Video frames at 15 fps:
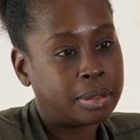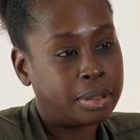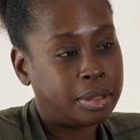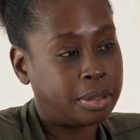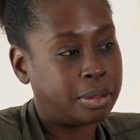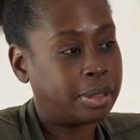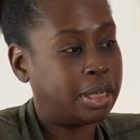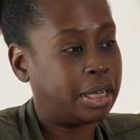
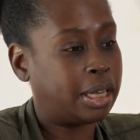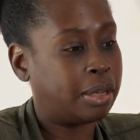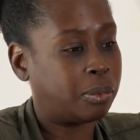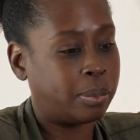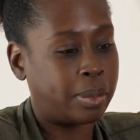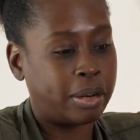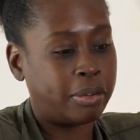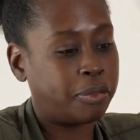And
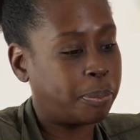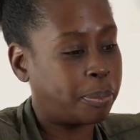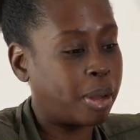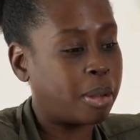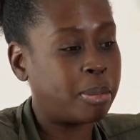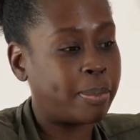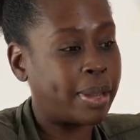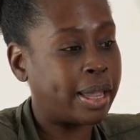whatever
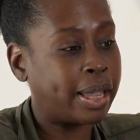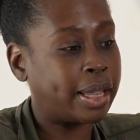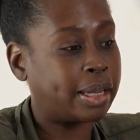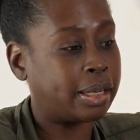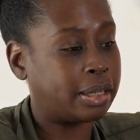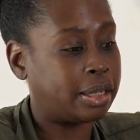problem I had,